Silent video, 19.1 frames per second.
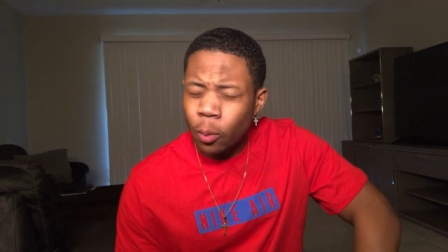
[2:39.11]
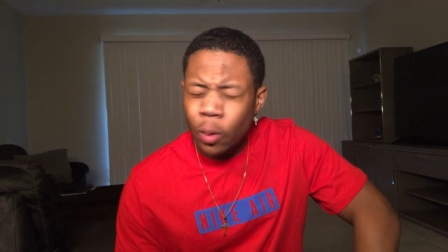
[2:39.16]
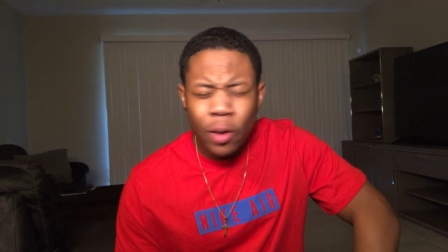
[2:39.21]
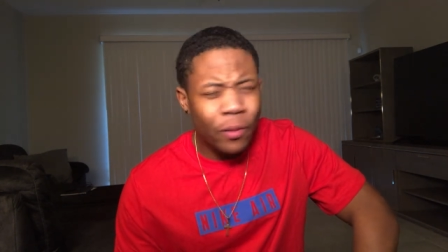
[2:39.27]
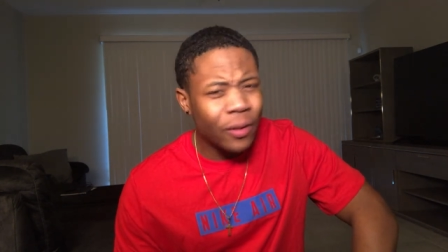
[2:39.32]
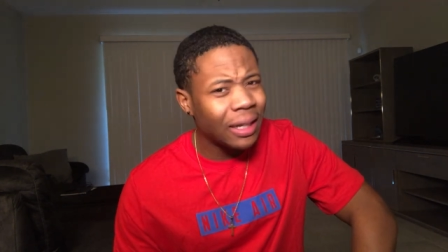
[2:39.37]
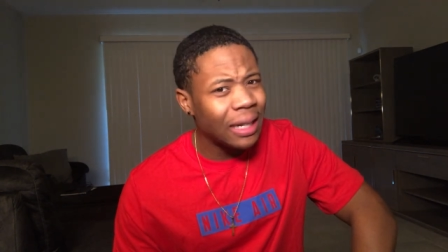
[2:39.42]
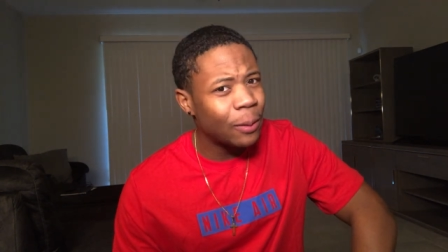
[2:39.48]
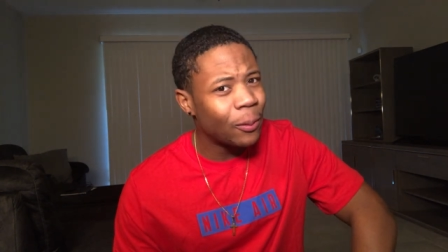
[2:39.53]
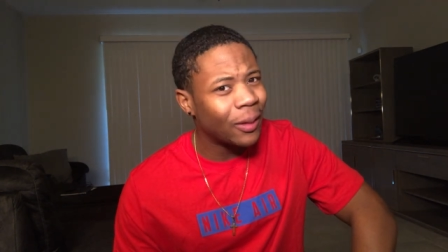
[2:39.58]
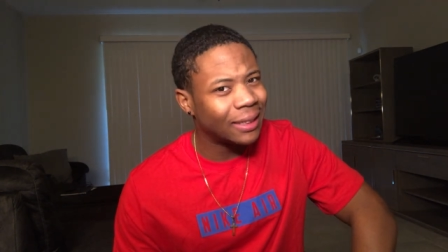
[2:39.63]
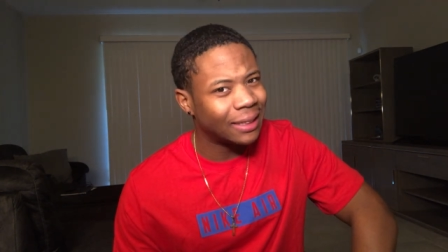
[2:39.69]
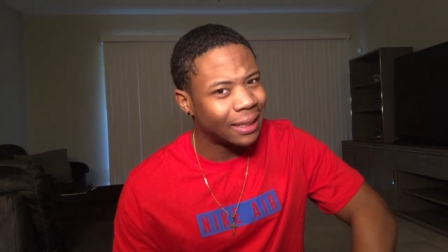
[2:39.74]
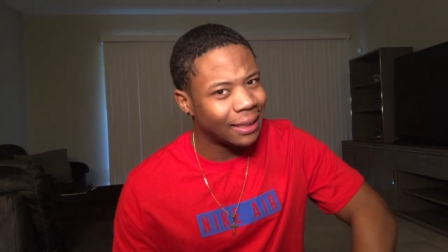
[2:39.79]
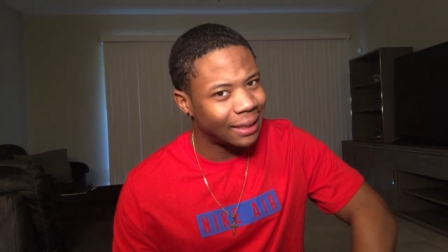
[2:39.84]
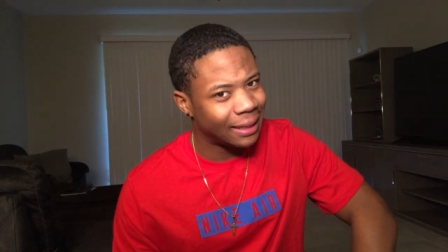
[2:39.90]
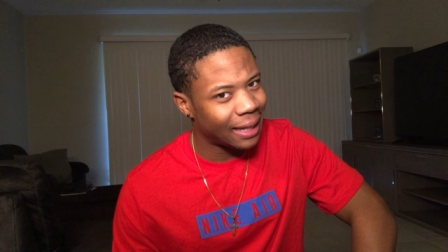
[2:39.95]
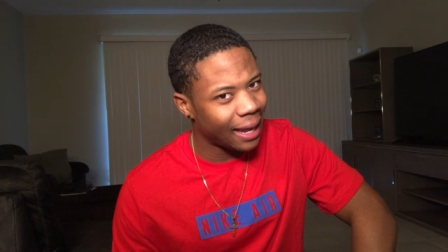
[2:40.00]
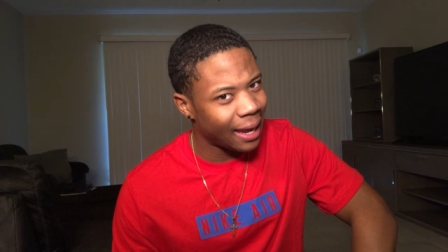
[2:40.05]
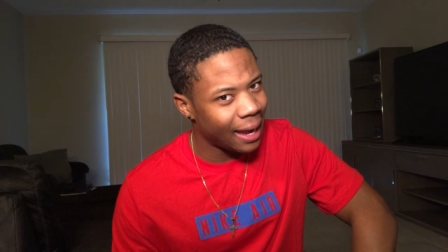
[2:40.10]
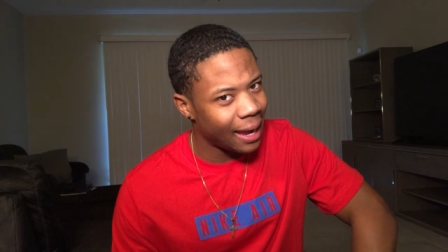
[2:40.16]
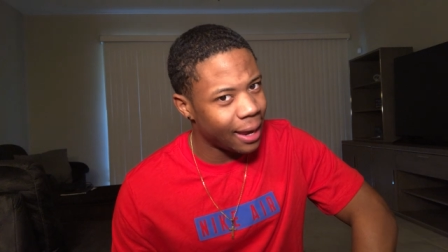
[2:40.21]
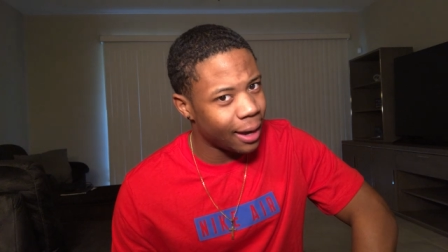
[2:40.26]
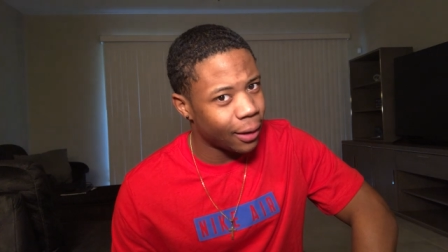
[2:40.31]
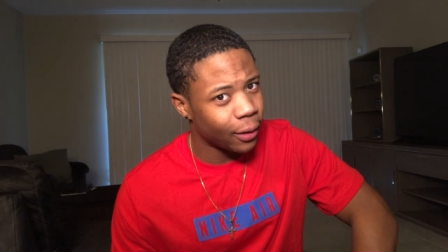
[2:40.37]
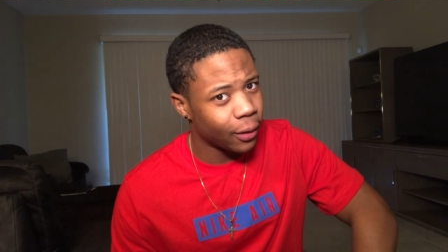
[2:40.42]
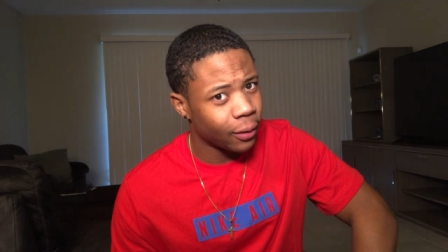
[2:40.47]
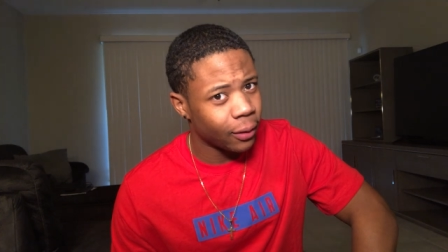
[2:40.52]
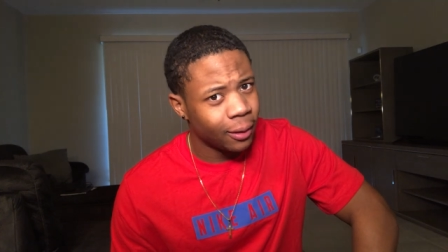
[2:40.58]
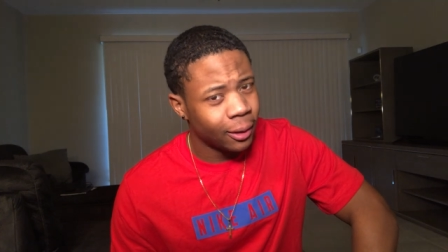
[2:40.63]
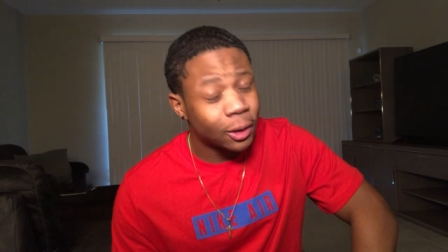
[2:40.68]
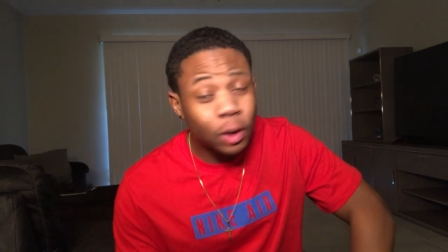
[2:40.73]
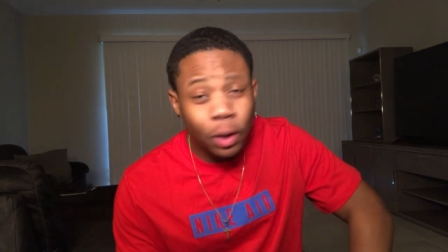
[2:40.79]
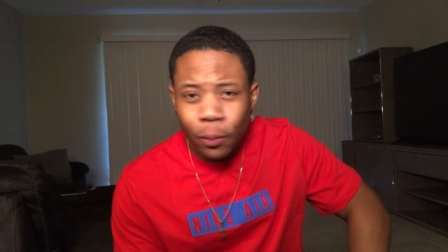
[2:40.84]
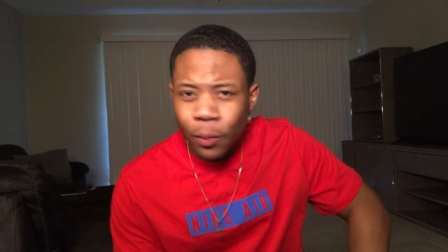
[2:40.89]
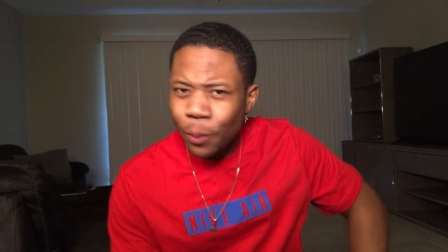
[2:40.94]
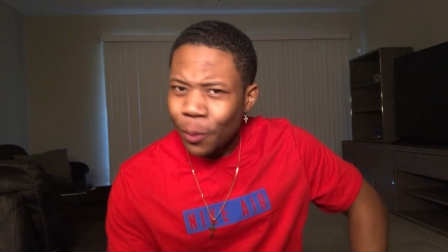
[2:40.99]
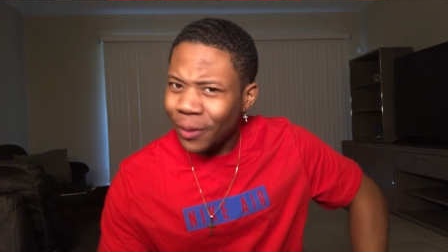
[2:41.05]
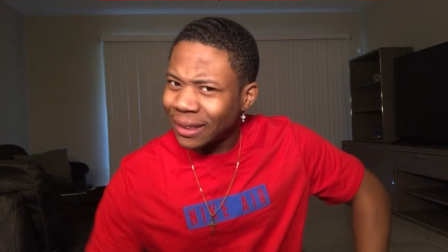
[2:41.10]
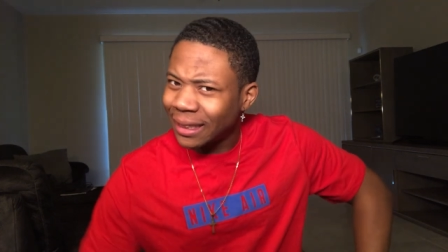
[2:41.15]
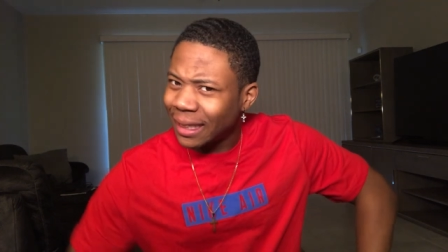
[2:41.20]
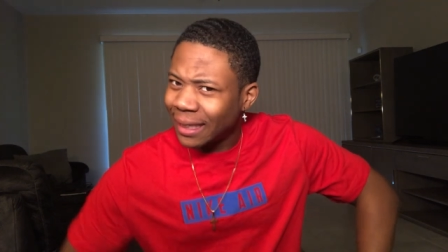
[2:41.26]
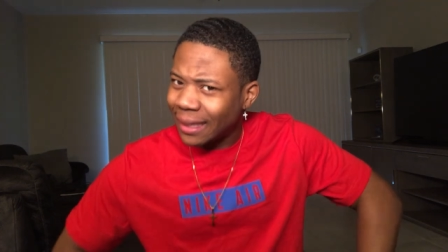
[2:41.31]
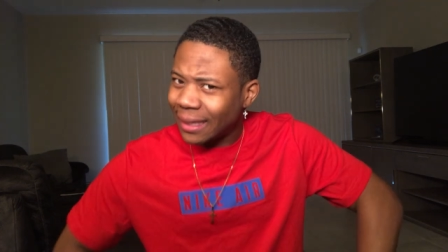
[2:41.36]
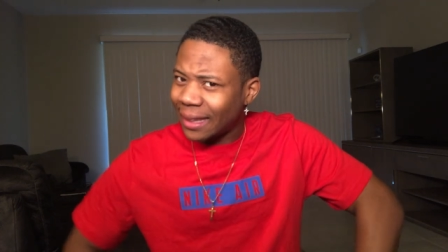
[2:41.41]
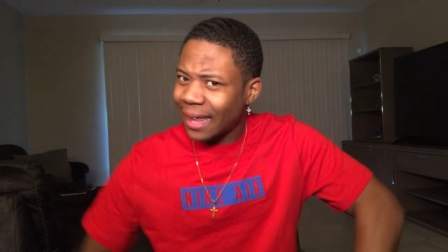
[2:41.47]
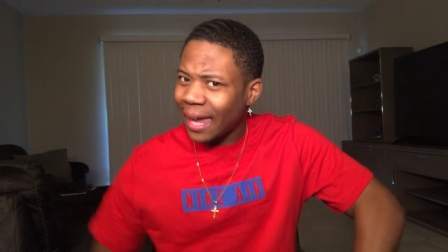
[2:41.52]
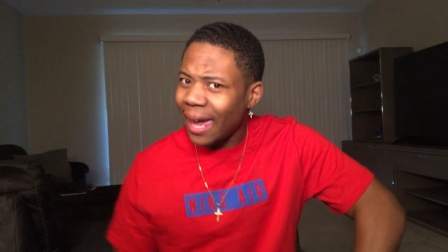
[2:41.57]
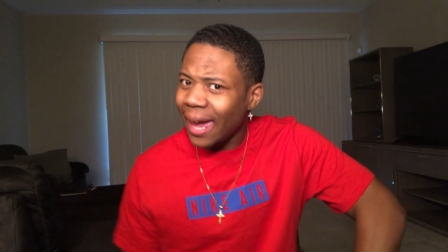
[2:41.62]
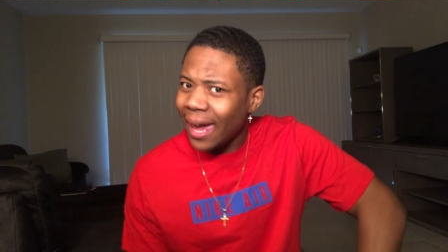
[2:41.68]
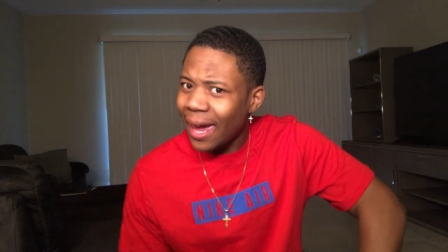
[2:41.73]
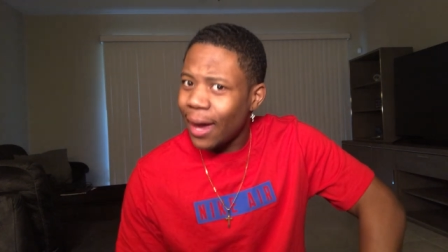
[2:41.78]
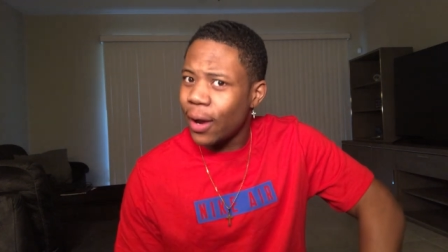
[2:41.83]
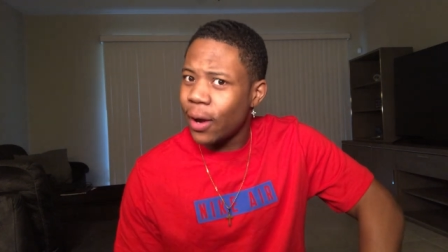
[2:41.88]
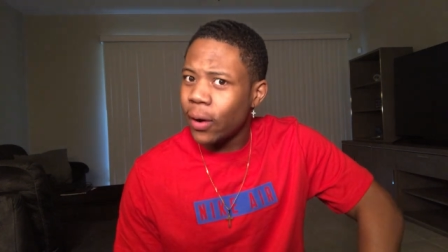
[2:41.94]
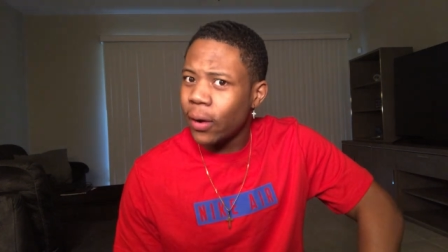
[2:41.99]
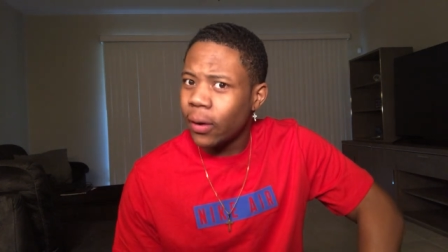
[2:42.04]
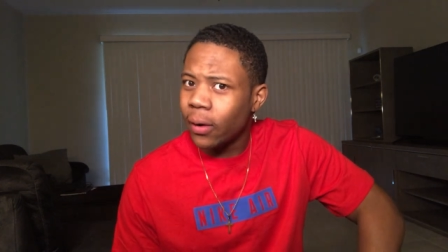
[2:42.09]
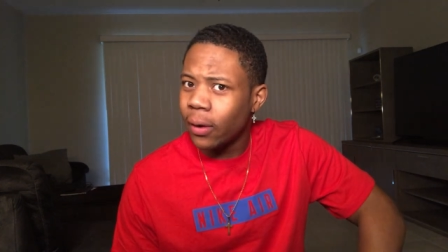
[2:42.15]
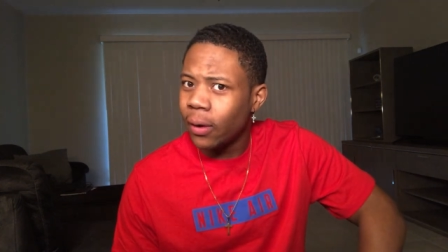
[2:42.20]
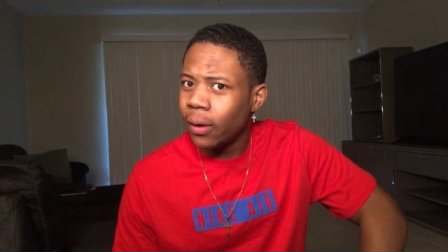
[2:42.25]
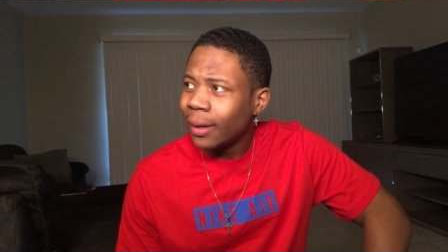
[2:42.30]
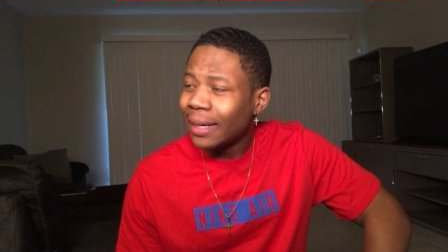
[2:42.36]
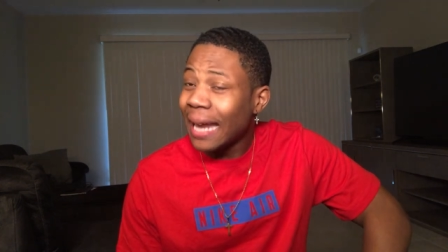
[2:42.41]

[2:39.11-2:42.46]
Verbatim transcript: We really wasn't there. So we wasn't there.